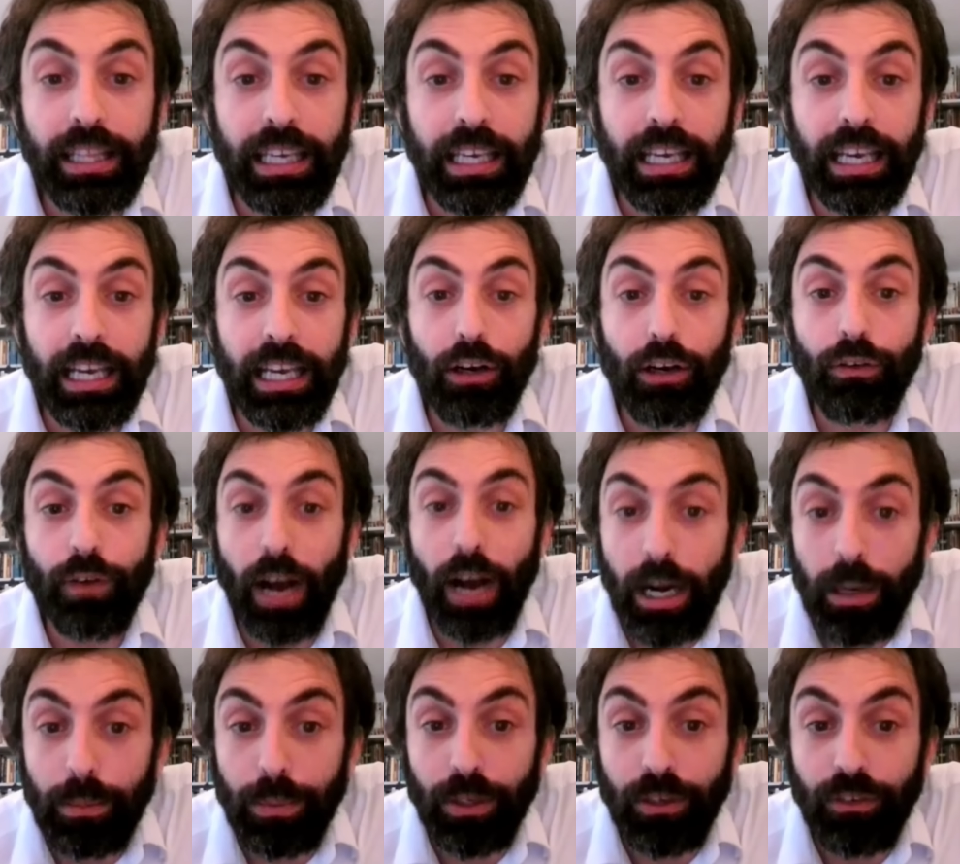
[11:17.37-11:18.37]
the
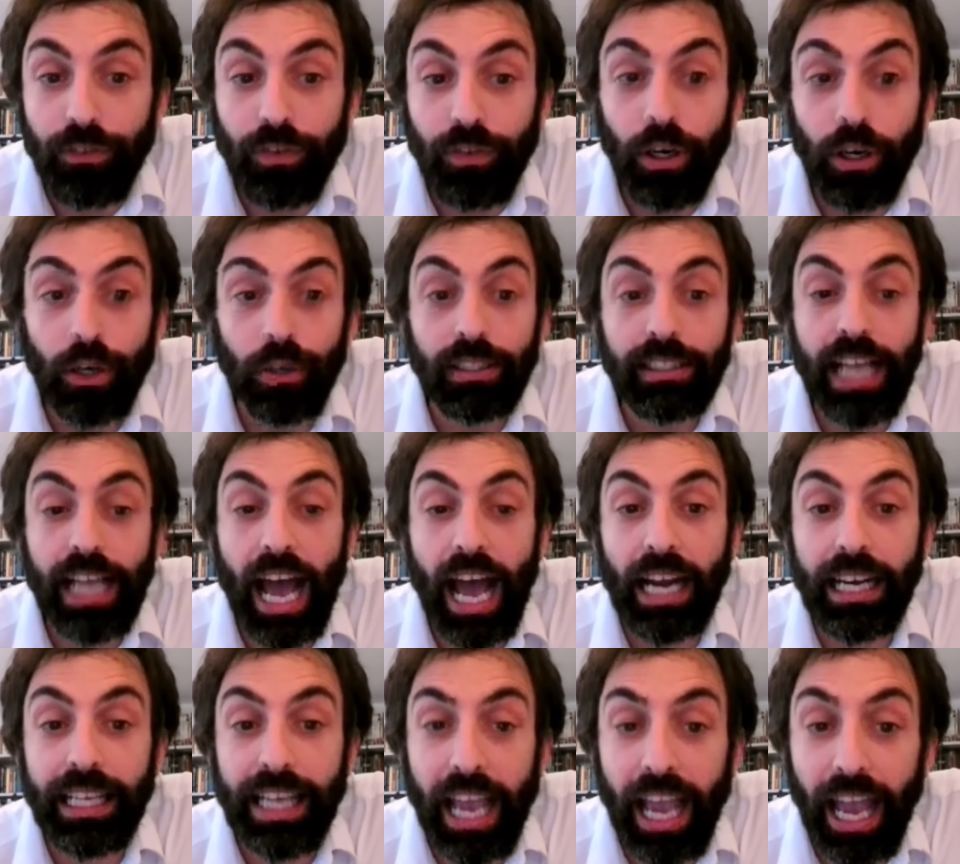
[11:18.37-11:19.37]
incredible folks
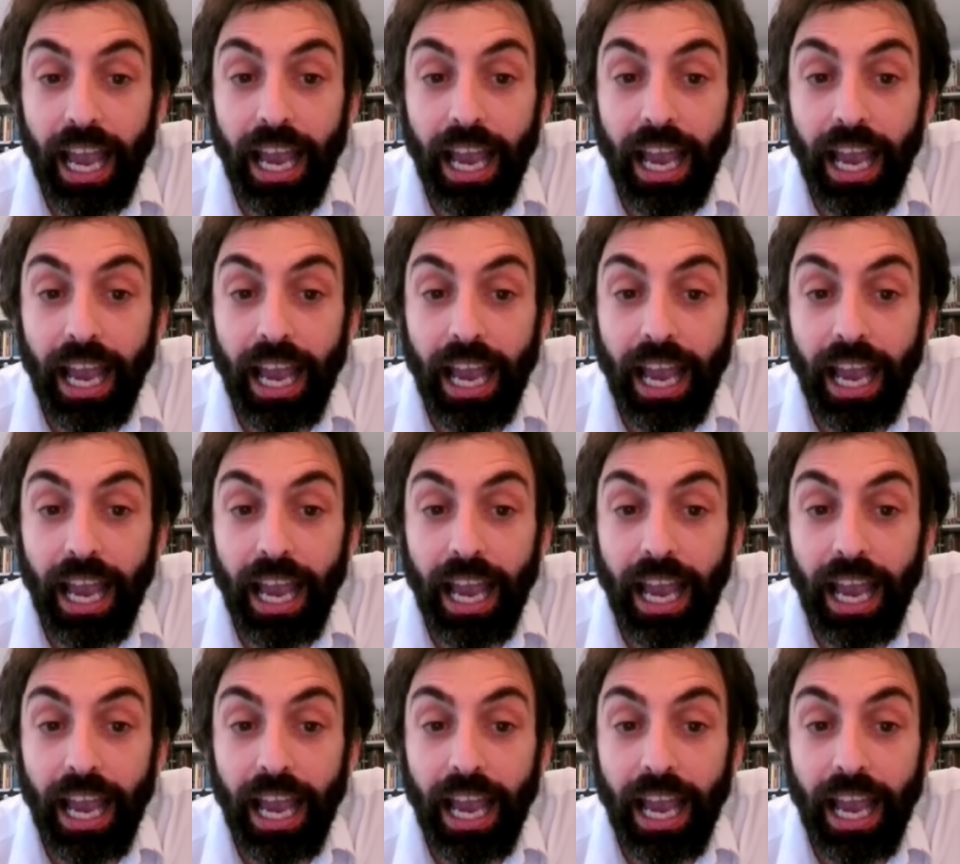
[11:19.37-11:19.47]
at